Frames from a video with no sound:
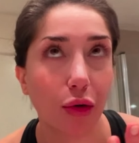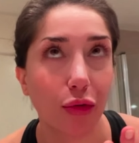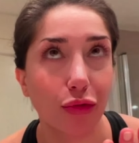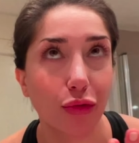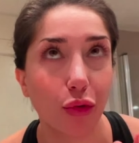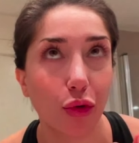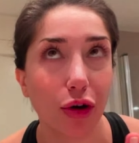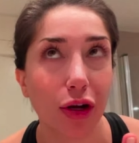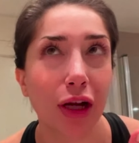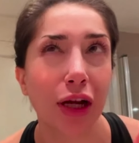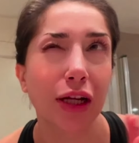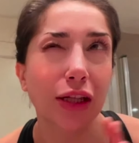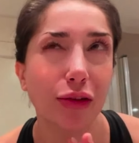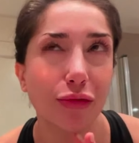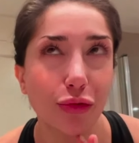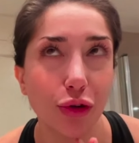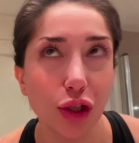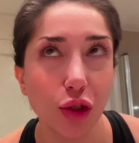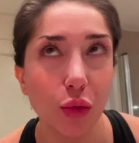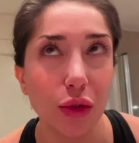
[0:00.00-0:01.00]
4. The
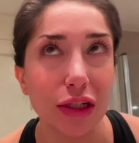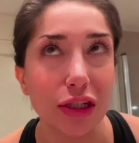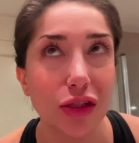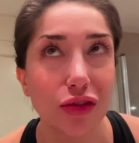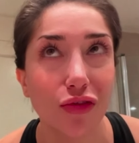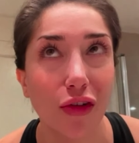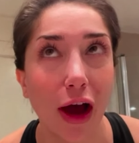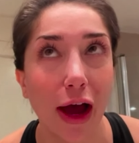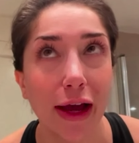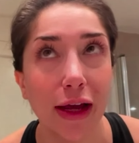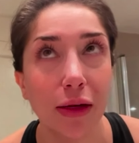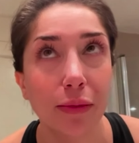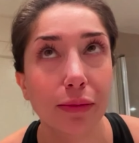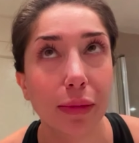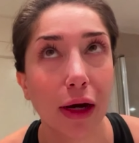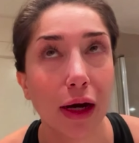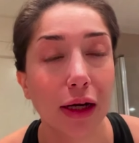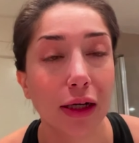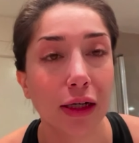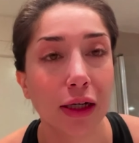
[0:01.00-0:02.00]
4th one is fine,
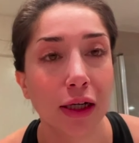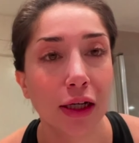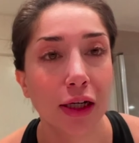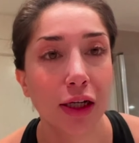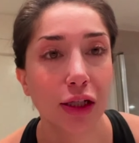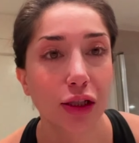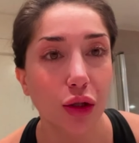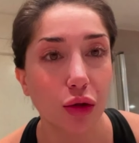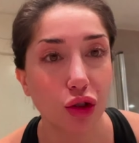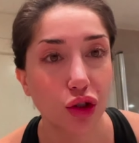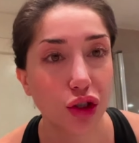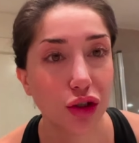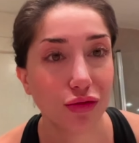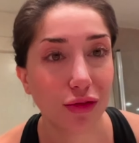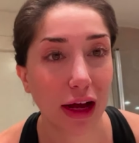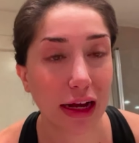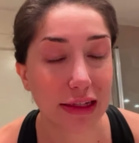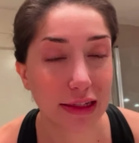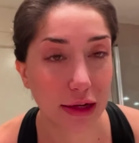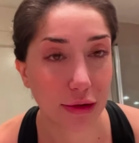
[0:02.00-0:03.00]
but those 3
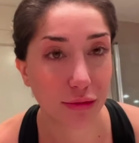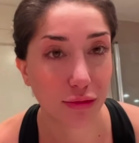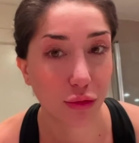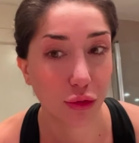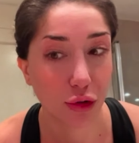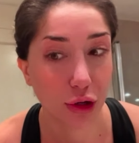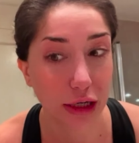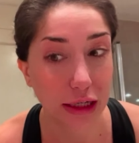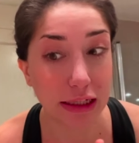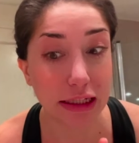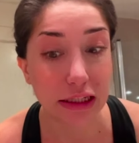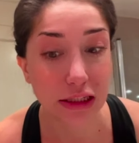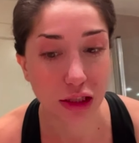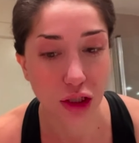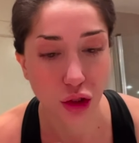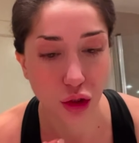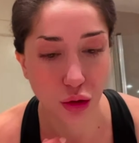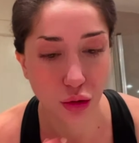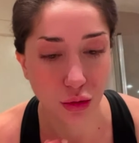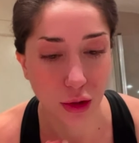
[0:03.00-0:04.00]
flights, or at least the
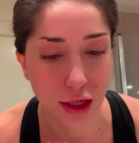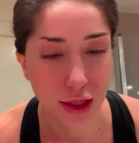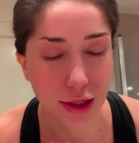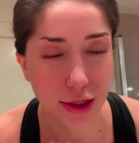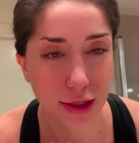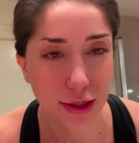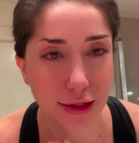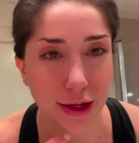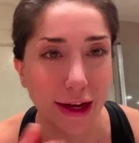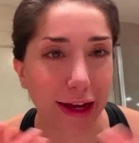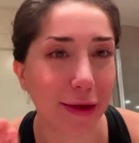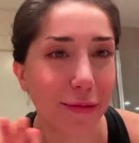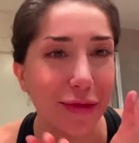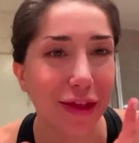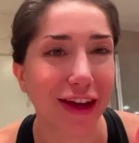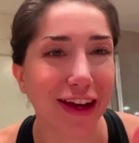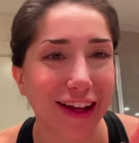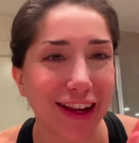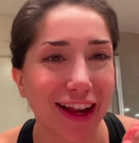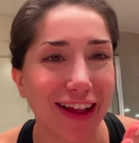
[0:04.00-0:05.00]
2 ones, I keep
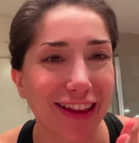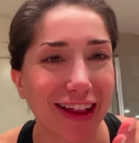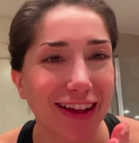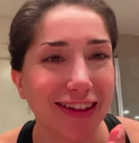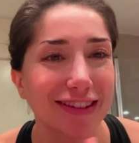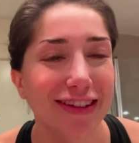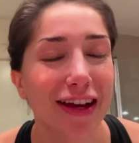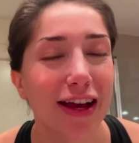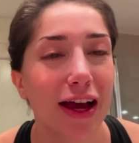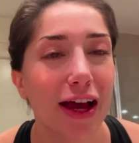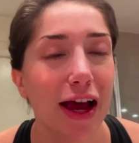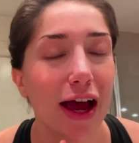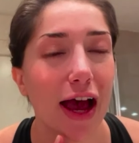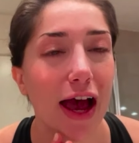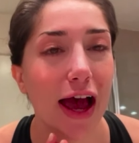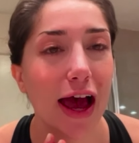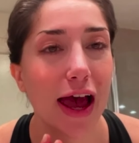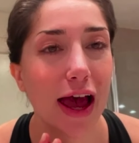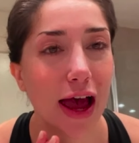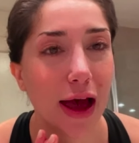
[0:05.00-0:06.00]
thinking like that,
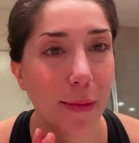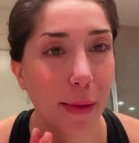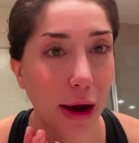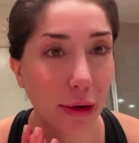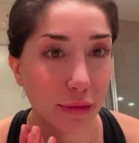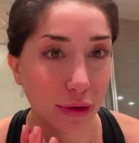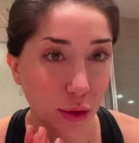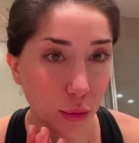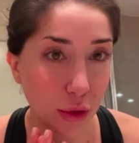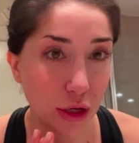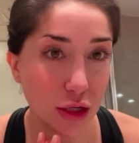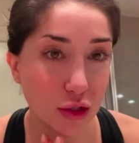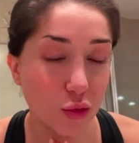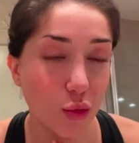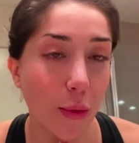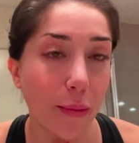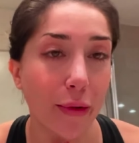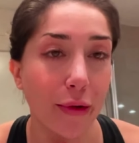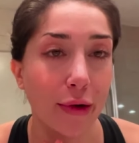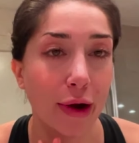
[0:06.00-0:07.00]
and I really want to
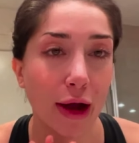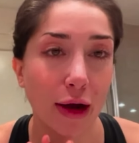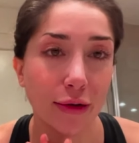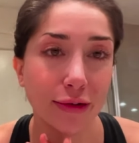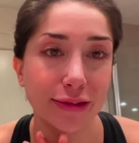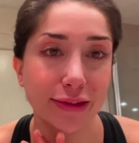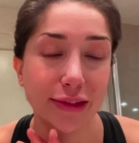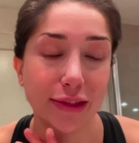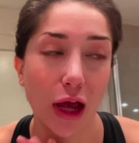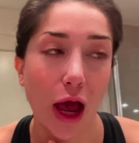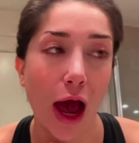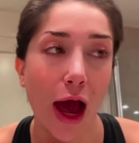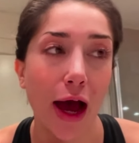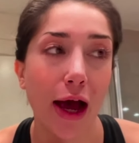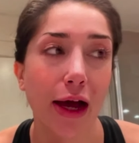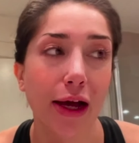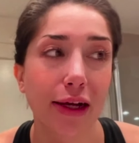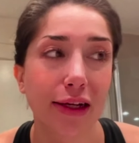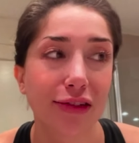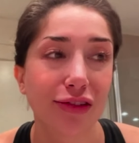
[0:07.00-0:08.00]
swap around
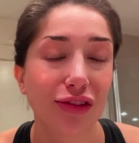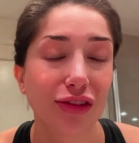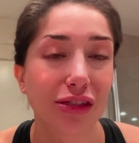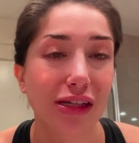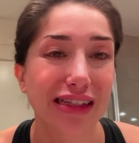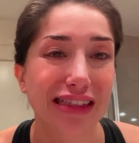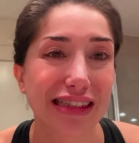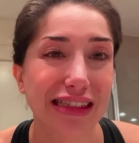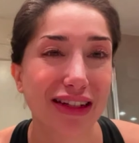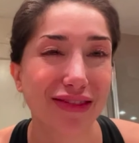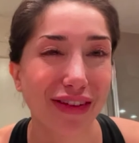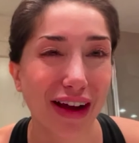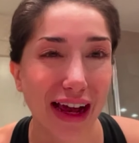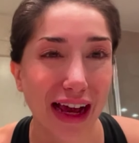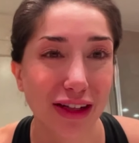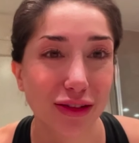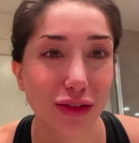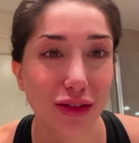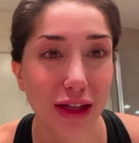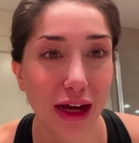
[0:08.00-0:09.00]
and see if I
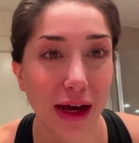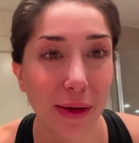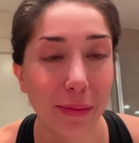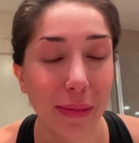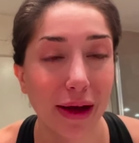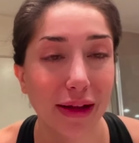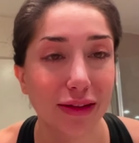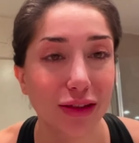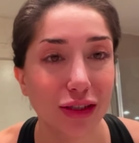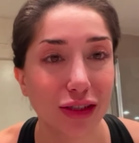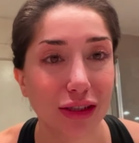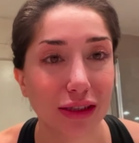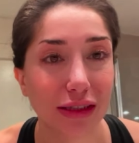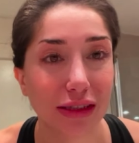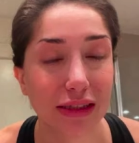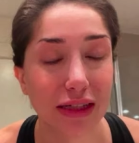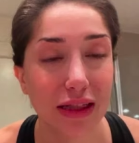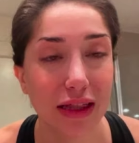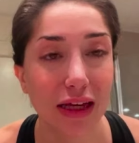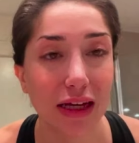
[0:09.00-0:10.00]
can do that. But there's
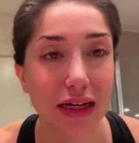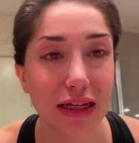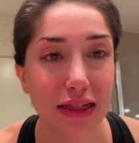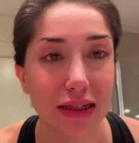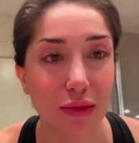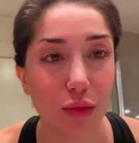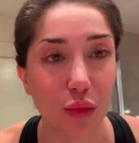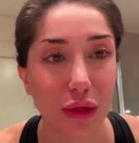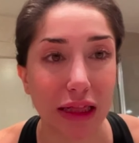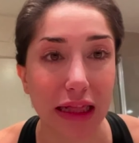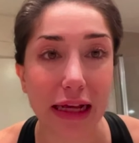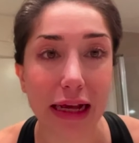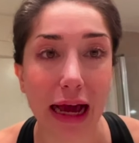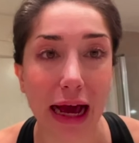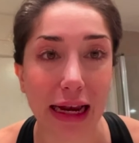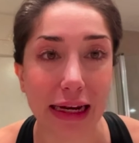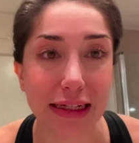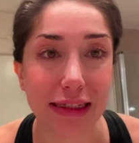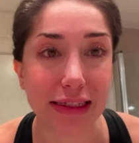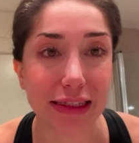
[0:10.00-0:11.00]
the thing is with
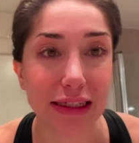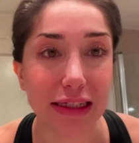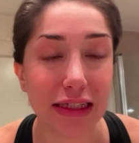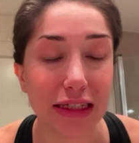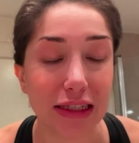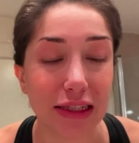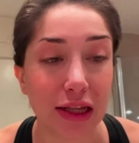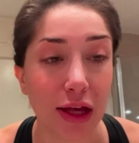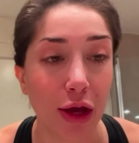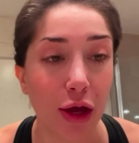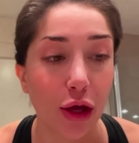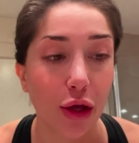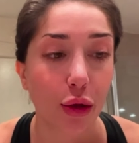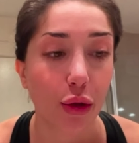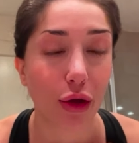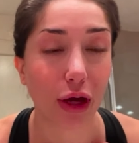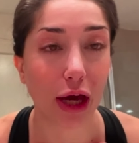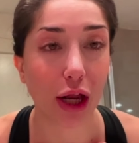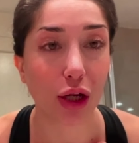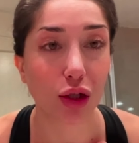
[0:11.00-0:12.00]
legalities,
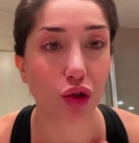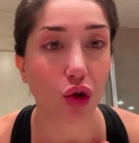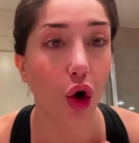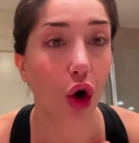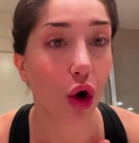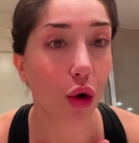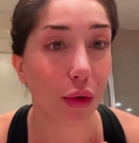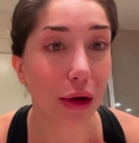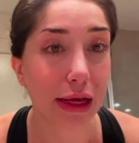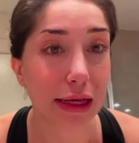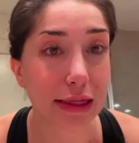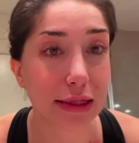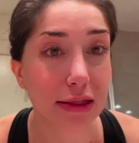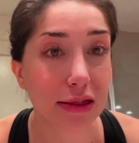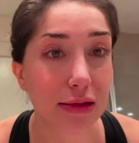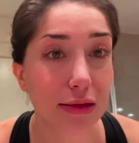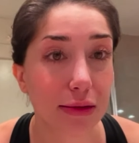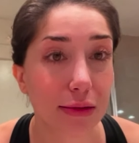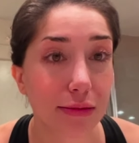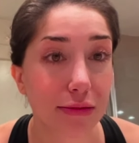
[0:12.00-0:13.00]
you cannot
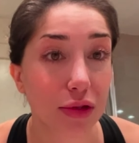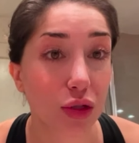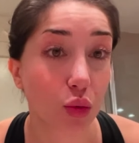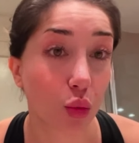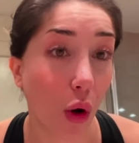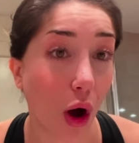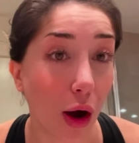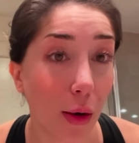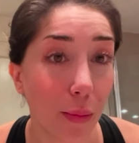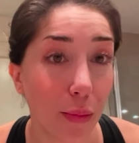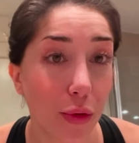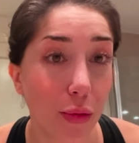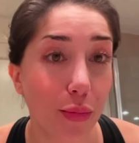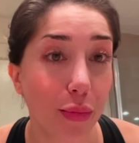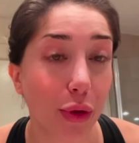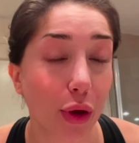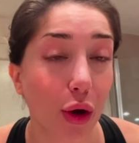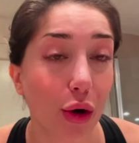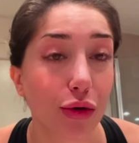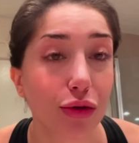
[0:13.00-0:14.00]
always swap,
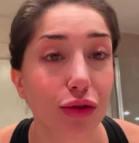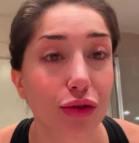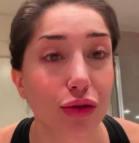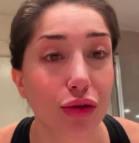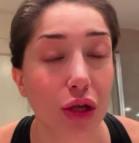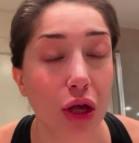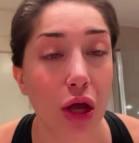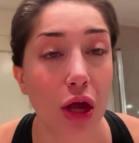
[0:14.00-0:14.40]
because